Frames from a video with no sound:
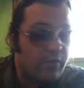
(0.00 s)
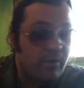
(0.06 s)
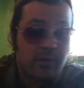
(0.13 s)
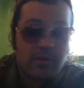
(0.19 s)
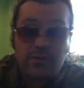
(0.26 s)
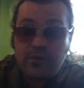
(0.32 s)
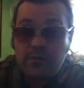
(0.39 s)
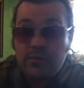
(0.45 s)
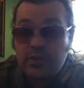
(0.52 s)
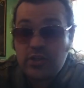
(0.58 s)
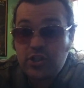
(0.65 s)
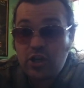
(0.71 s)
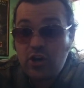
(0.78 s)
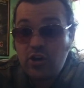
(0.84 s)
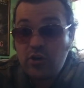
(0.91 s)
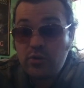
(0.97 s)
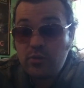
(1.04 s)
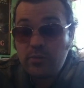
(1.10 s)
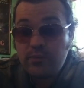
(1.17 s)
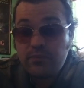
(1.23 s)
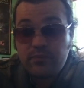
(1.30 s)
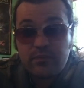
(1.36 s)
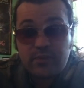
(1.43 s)
I remember from the show,
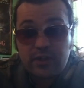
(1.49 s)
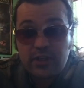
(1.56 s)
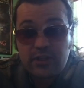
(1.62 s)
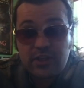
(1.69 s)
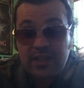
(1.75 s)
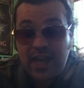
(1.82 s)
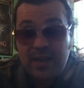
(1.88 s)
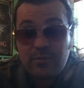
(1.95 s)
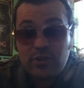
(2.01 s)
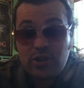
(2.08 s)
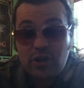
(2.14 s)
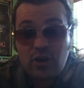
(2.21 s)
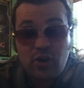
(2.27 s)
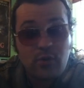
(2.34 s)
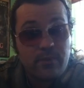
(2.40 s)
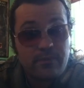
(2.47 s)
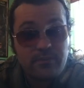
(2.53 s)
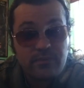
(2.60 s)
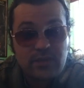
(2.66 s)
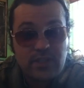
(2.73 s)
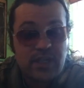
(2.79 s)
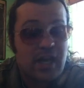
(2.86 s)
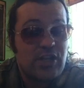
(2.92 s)
the game show
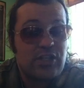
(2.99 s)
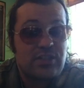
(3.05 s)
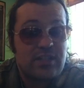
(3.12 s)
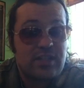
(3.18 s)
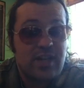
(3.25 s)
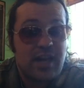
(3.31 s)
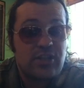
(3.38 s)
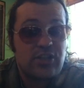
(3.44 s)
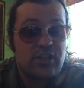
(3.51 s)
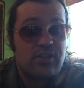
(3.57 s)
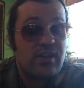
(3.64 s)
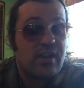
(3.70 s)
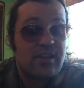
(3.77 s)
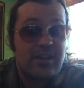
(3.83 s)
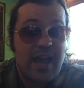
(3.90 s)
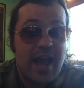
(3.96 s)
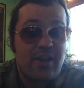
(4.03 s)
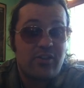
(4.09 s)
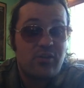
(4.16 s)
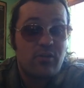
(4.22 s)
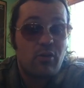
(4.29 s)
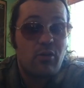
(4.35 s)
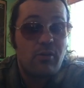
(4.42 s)
Takashi's
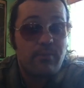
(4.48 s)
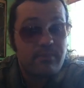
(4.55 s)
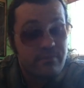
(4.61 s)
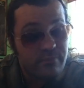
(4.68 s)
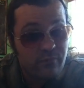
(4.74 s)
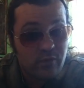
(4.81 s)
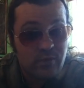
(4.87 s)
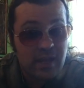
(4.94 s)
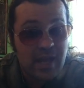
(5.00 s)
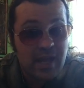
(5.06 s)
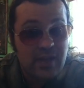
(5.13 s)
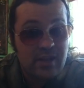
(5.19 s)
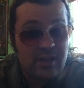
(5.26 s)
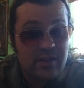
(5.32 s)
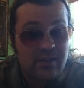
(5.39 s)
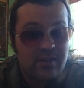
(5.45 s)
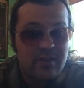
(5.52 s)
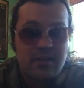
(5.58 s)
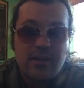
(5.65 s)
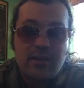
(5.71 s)
Castle from the 80s.